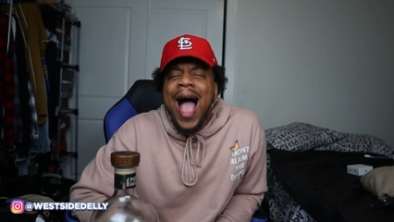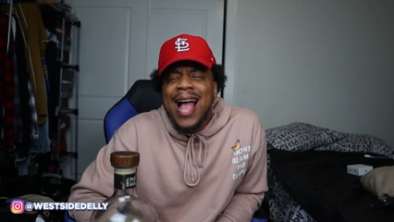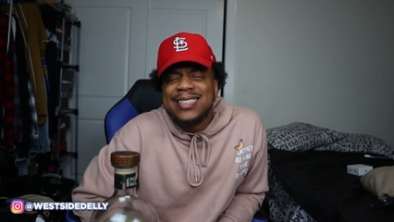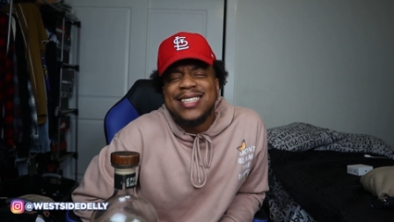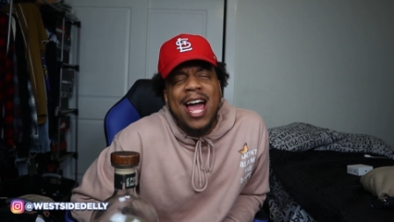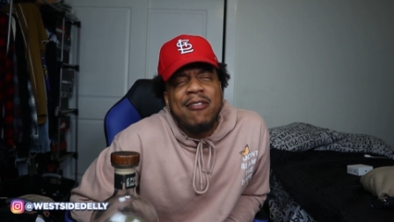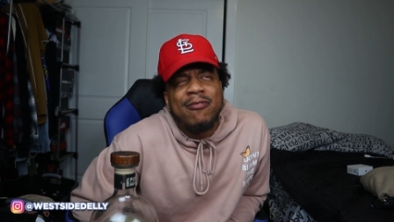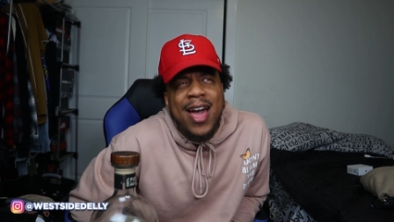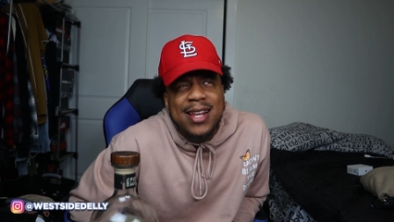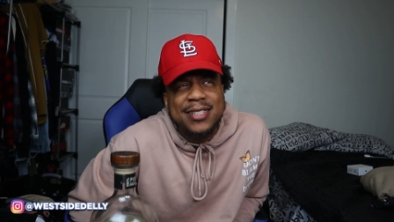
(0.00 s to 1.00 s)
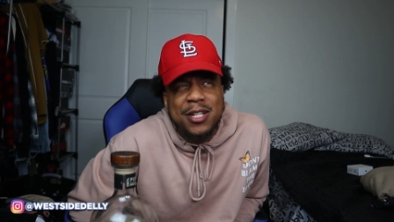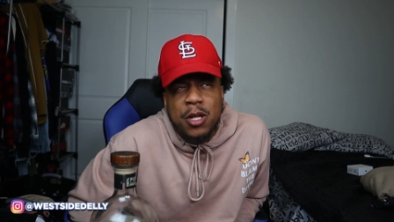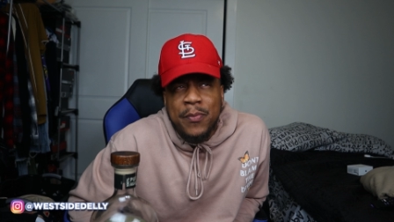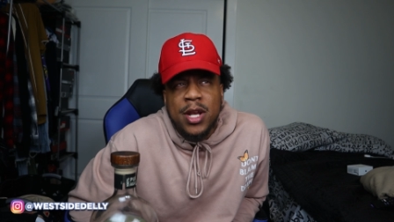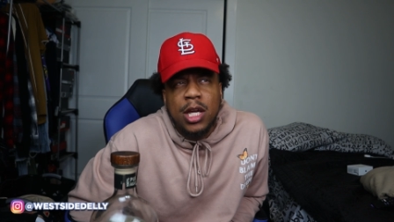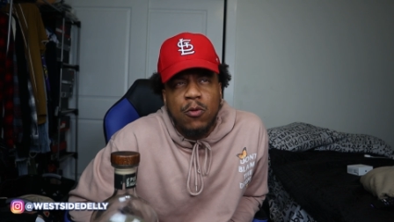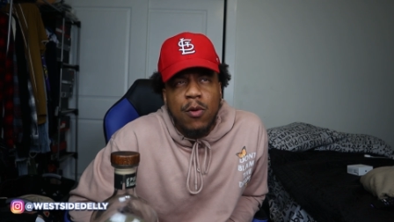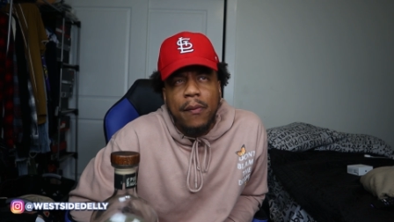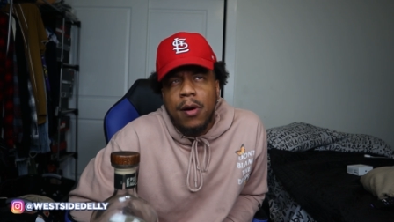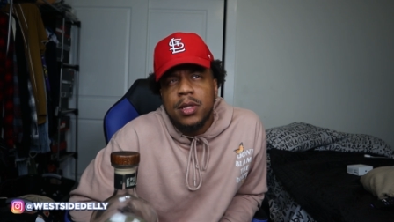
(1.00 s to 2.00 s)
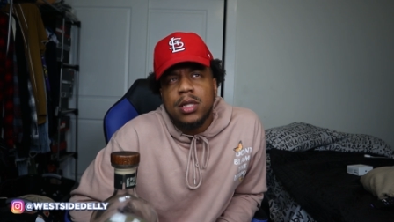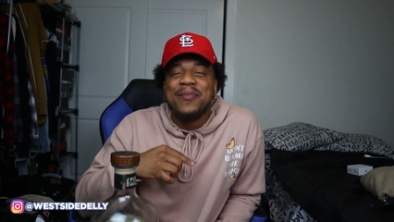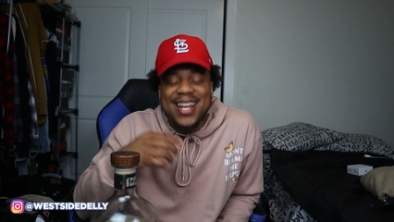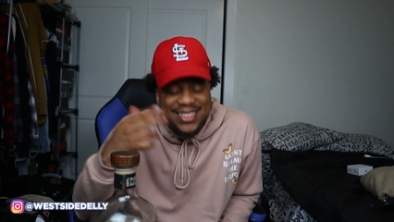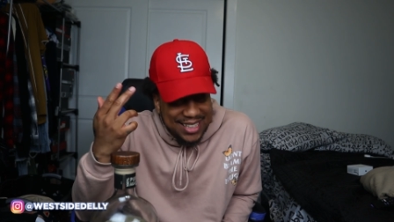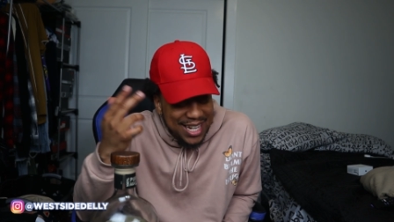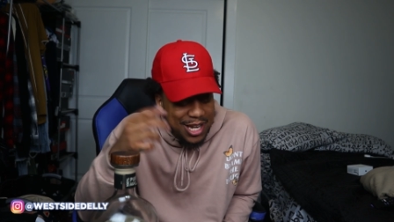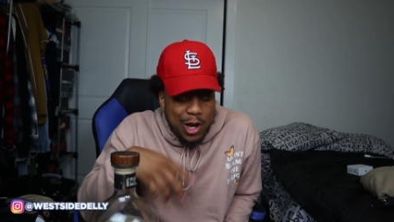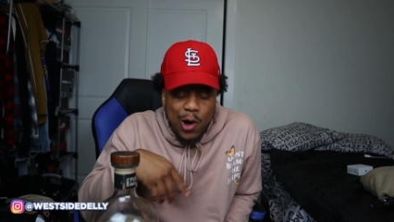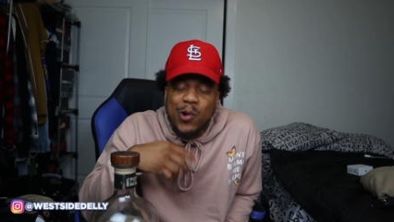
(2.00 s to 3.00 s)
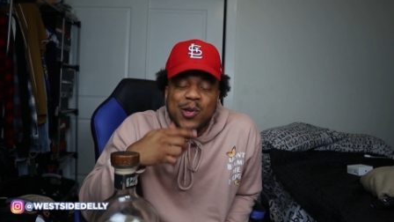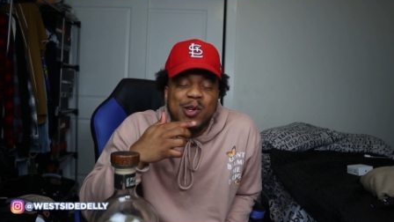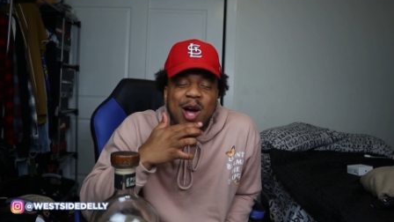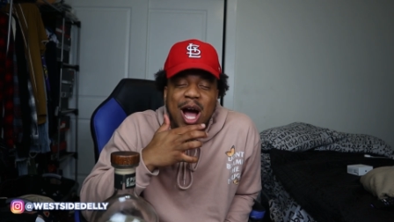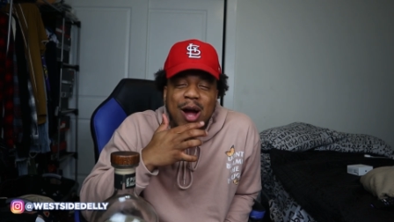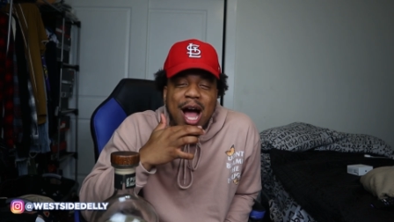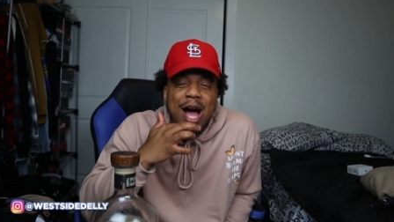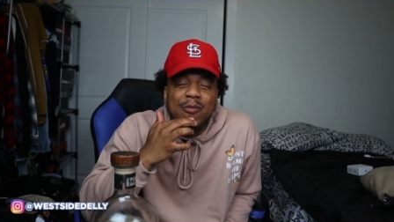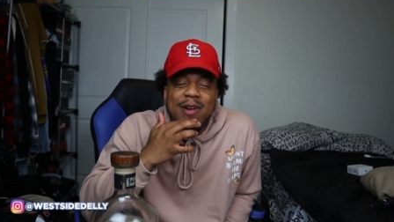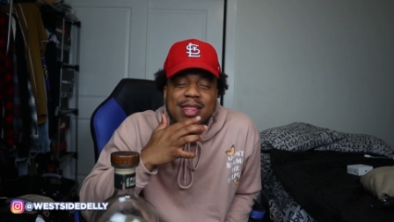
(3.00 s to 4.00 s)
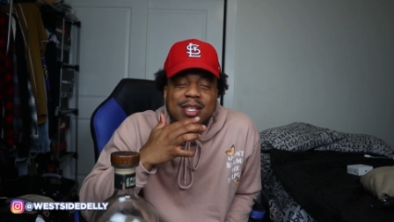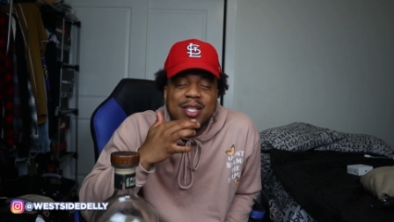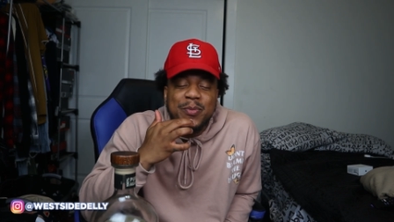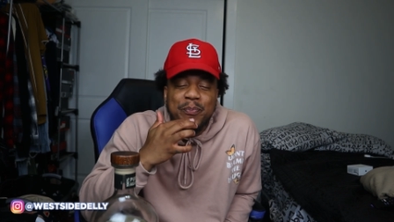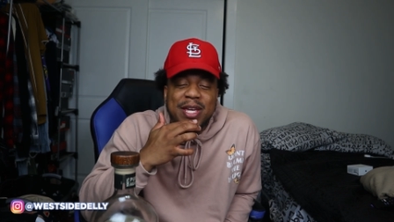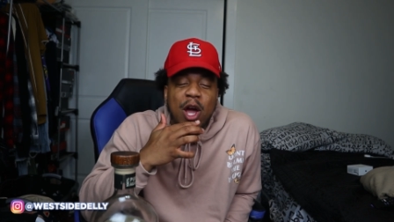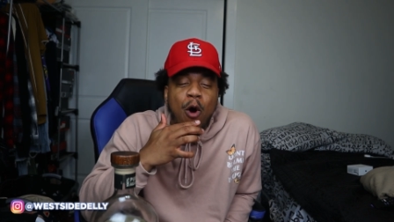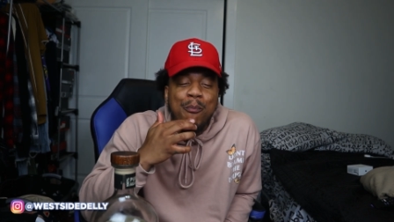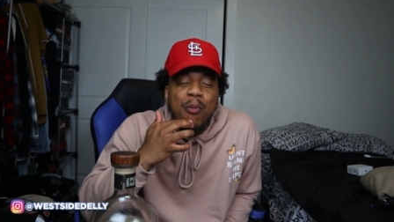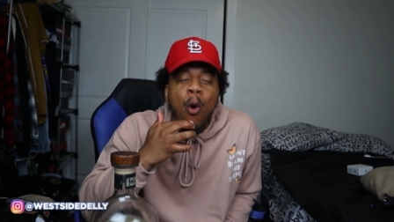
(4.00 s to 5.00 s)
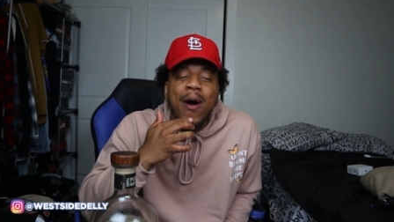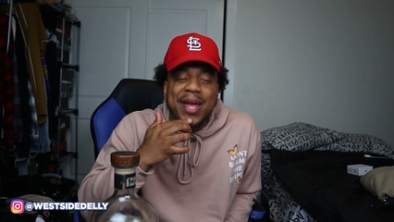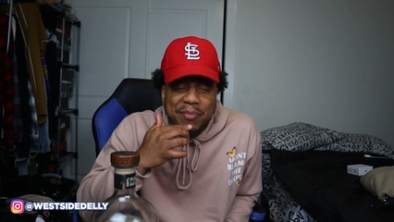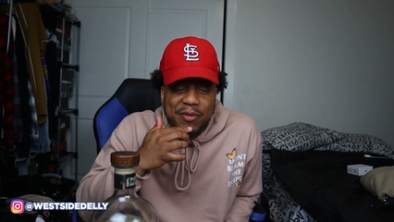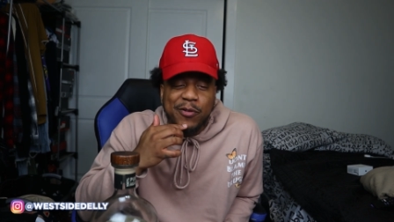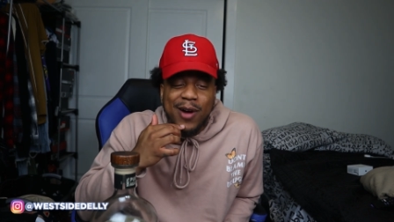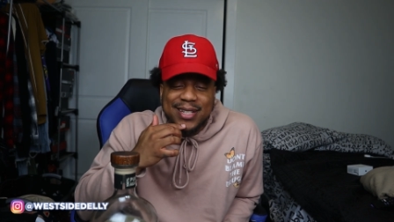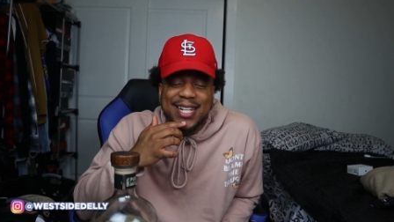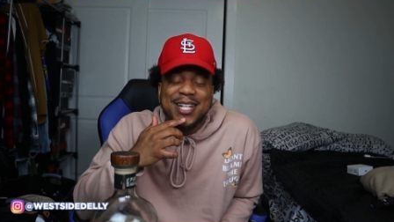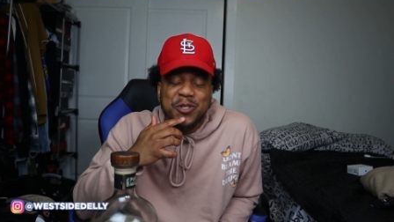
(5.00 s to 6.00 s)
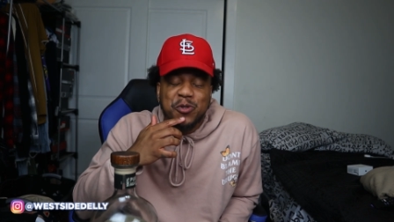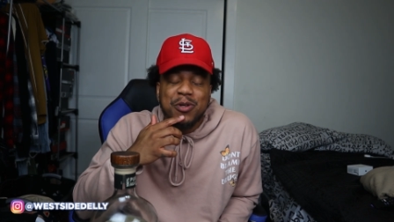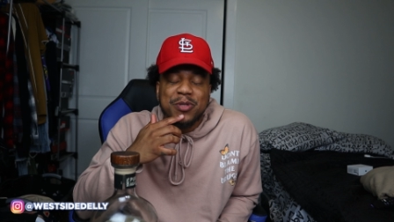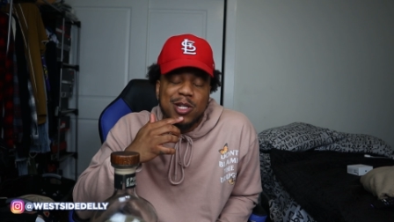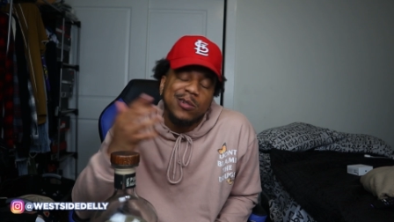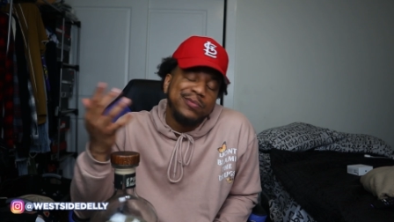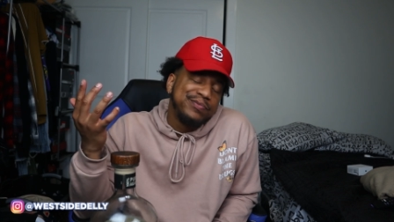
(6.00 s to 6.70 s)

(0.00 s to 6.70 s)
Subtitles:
I actually got invited to the Dominican Republic, but I said no, you know, I'd rather be on point before I take a trip, so.